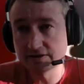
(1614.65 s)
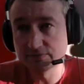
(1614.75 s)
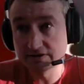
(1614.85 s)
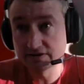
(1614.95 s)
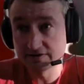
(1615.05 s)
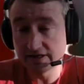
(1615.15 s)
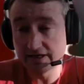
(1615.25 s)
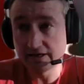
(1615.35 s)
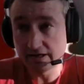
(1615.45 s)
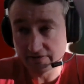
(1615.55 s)
to
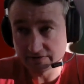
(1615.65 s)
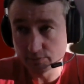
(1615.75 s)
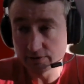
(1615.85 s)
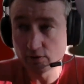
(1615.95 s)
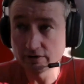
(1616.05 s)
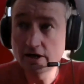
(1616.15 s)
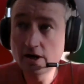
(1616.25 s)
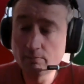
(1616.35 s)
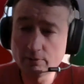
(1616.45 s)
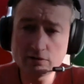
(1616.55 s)
say this is what I want,
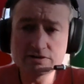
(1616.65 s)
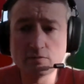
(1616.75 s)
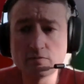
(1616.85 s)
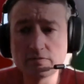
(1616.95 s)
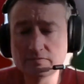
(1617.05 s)
but also,